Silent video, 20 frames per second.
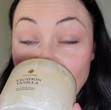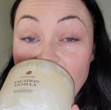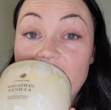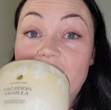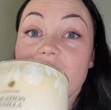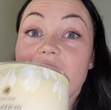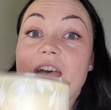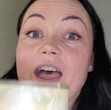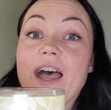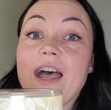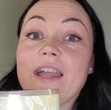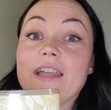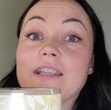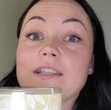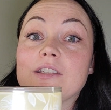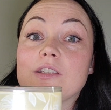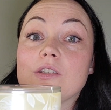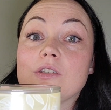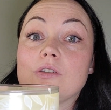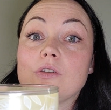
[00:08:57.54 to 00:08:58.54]
That
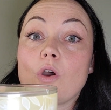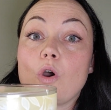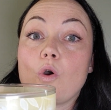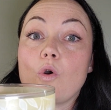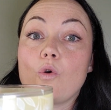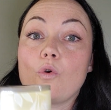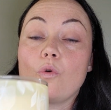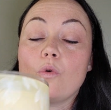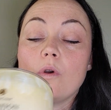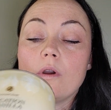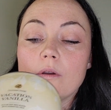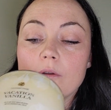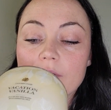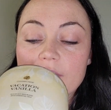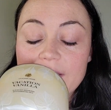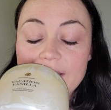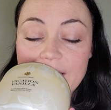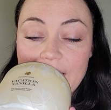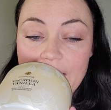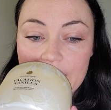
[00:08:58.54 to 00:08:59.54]
is so
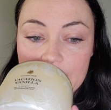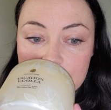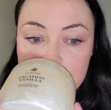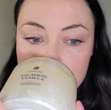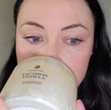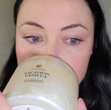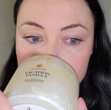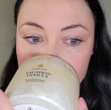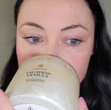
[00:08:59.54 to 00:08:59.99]
nice.